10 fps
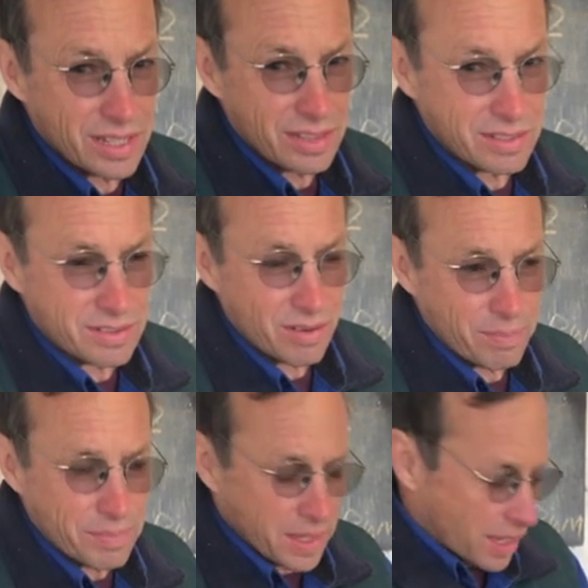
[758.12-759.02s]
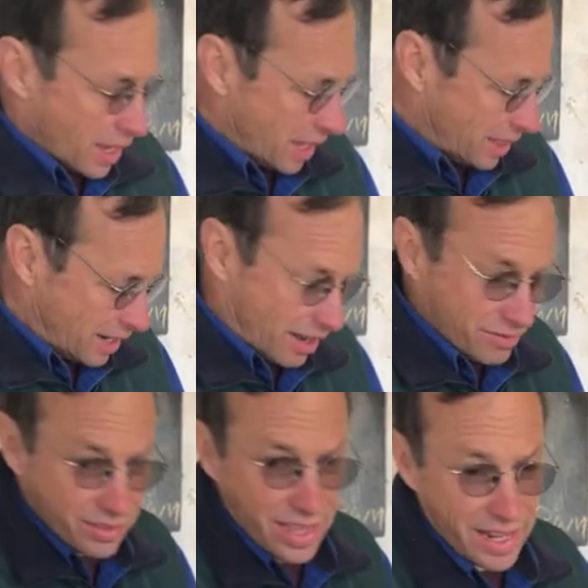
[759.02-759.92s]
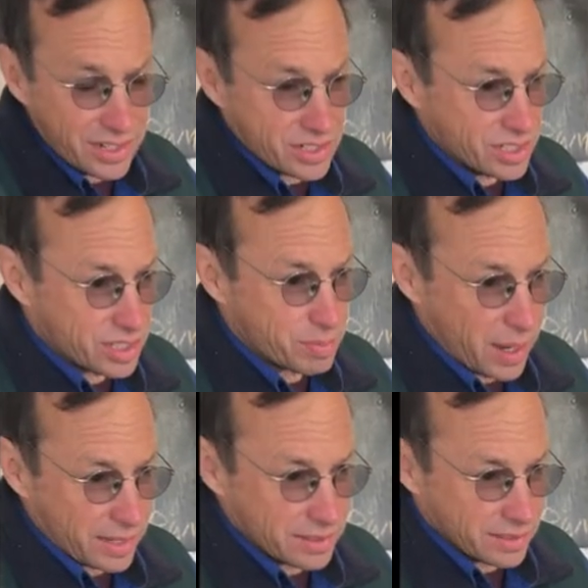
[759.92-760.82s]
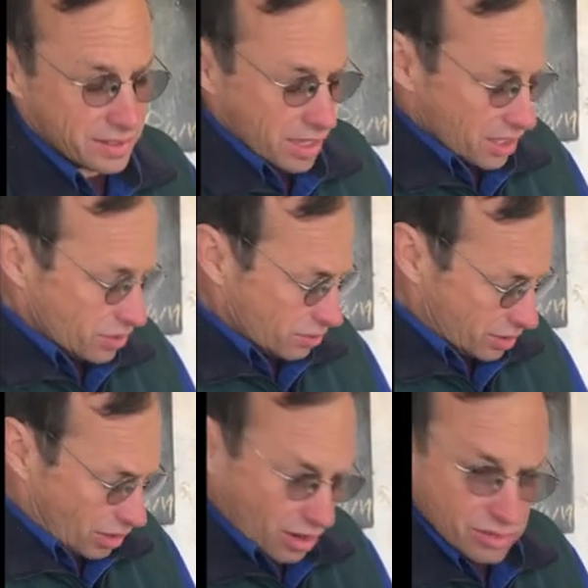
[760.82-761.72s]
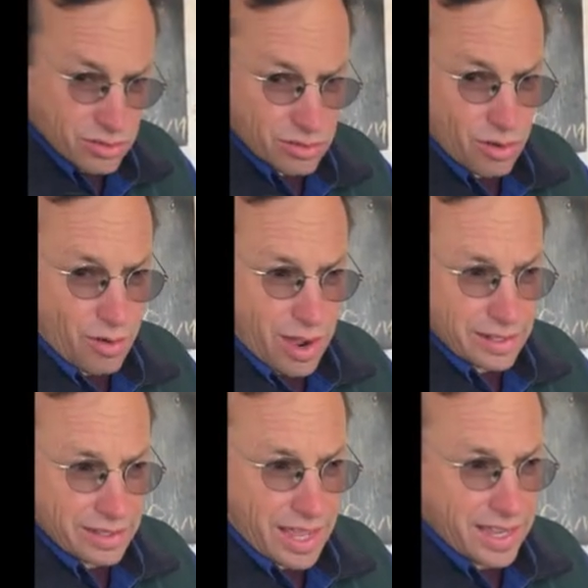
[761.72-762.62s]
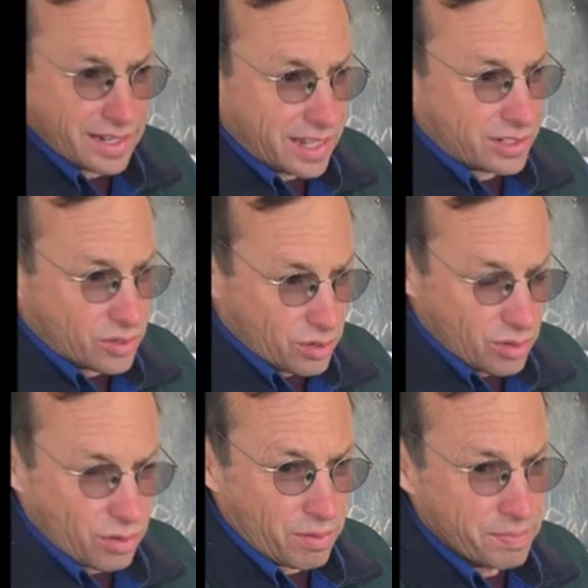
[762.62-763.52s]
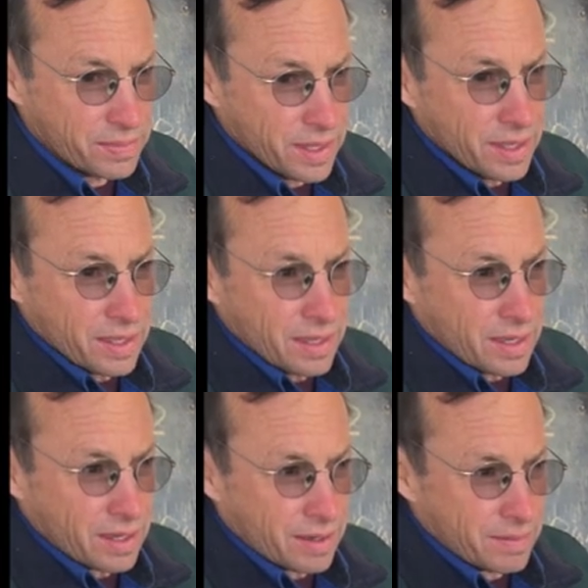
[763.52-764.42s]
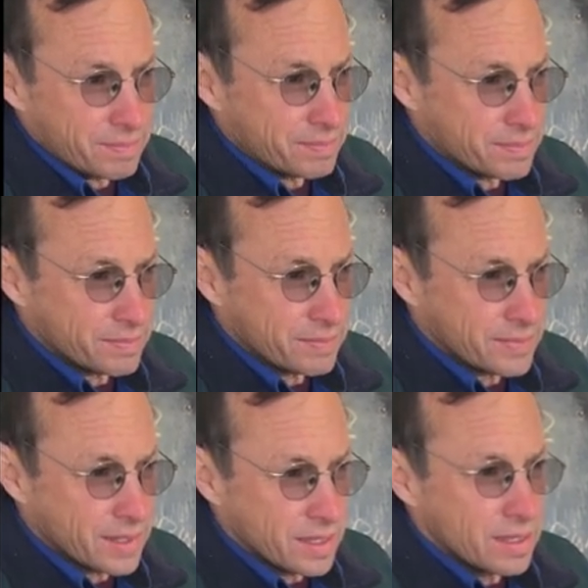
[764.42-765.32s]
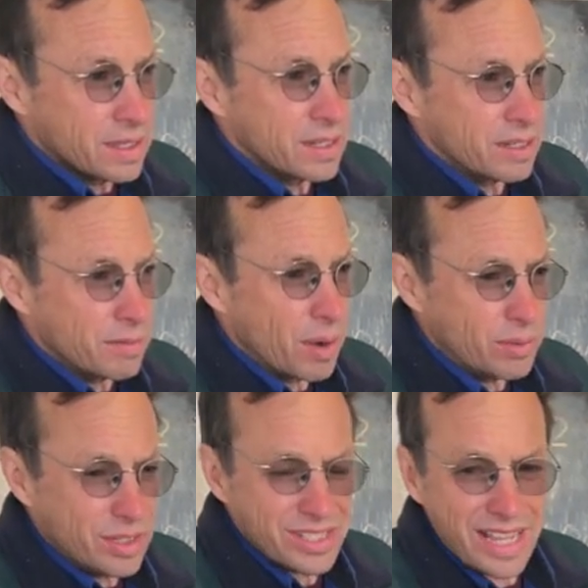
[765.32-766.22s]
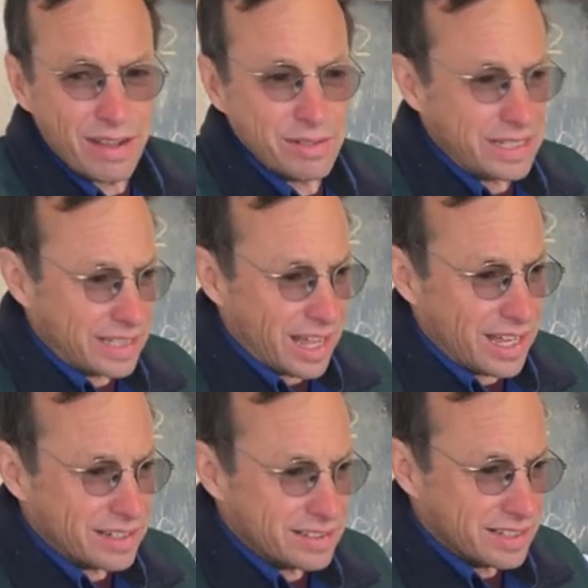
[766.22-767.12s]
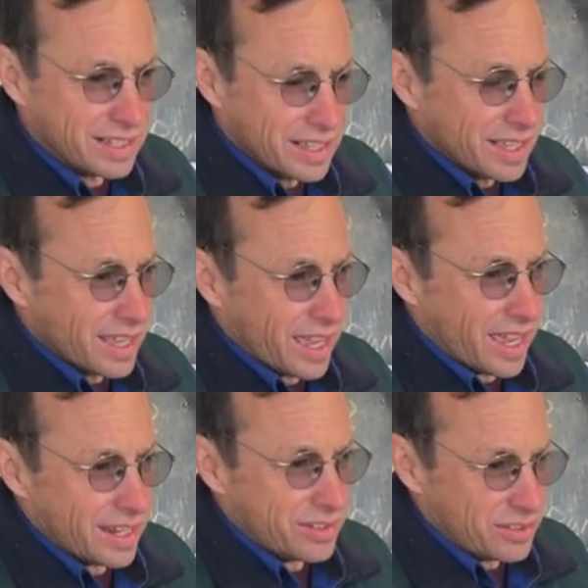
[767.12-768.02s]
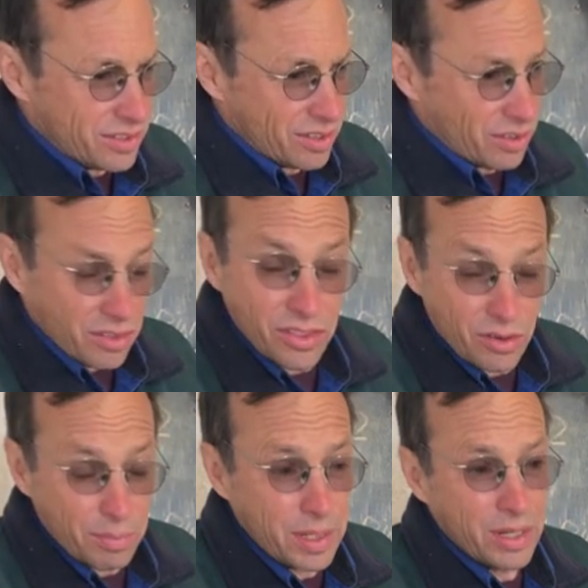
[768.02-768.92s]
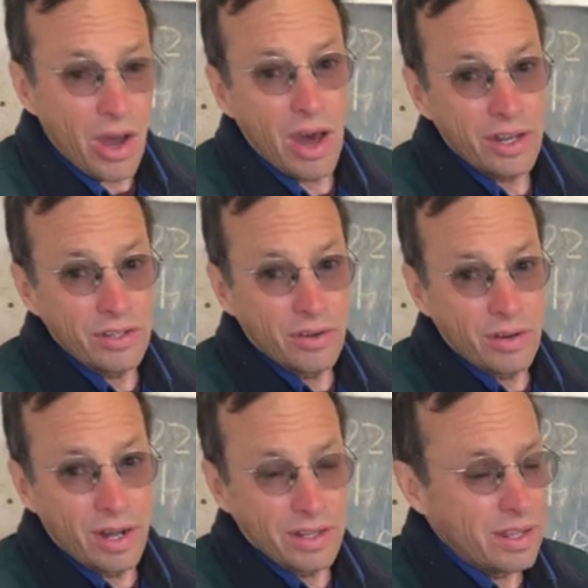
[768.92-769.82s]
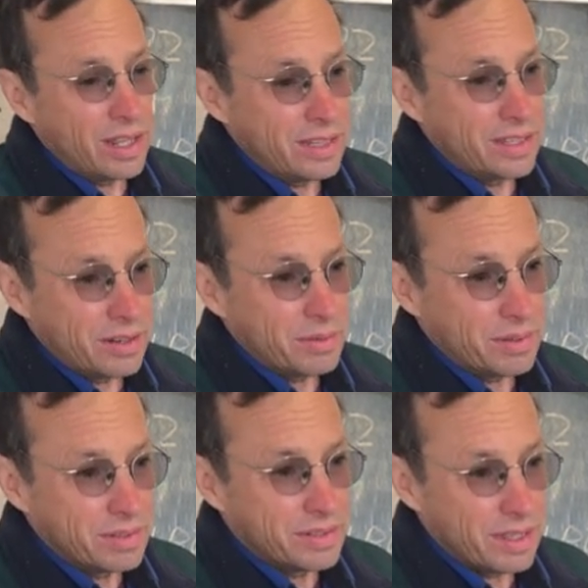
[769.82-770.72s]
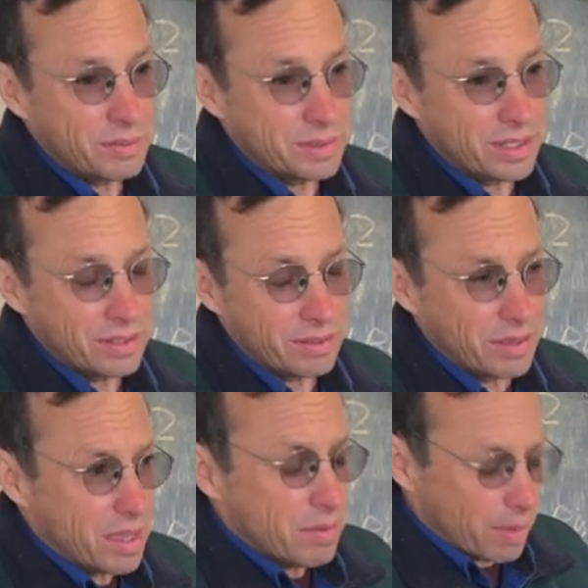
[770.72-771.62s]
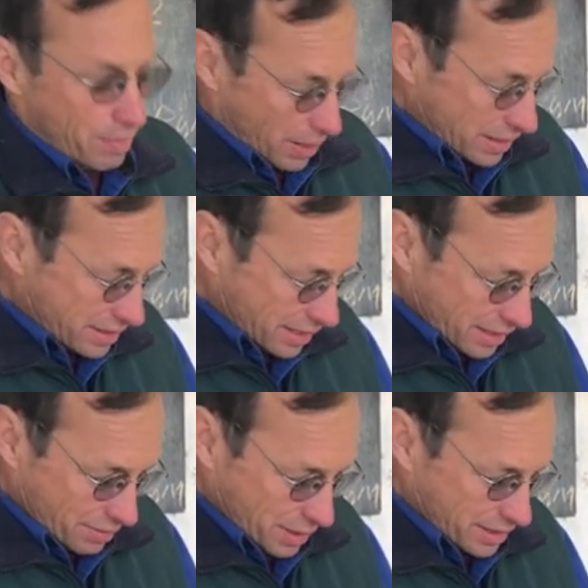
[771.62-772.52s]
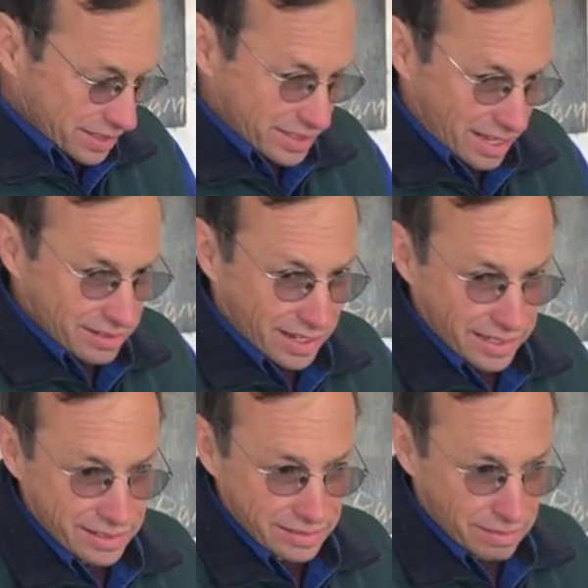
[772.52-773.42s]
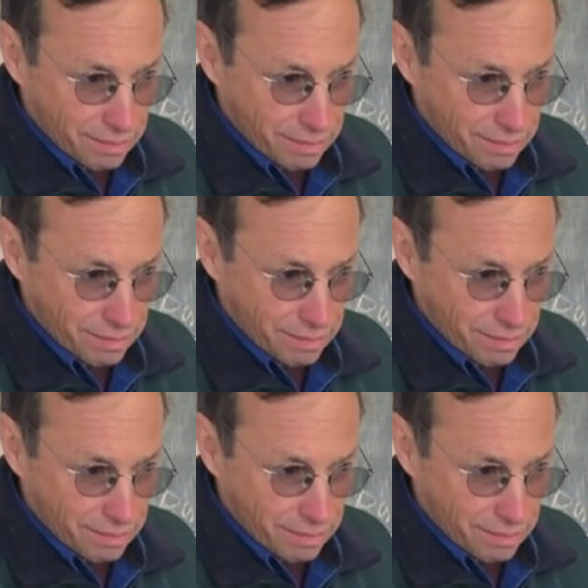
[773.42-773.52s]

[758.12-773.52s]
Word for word: stethoscope. And then after that, it's just practice. You can also go online and Google um, pneumonia sounding lungs, and the, there'll be an audio online that will, that will tell you. But basically, what they sound like is